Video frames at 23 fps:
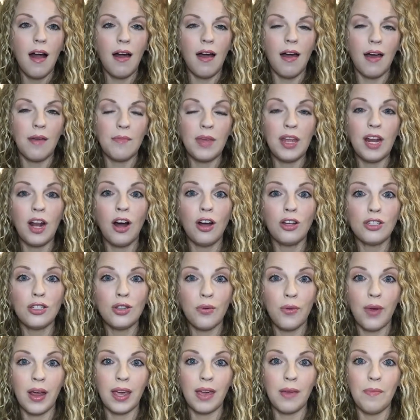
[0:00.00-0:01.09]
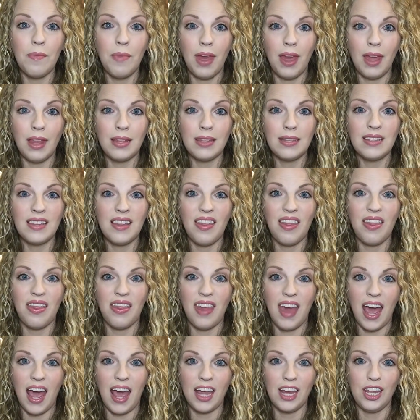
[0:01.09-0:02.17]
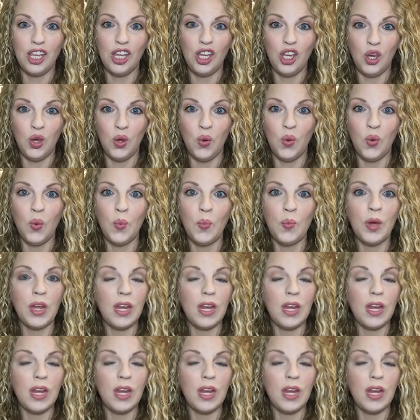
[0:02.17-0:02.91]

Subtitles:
It also recommends that you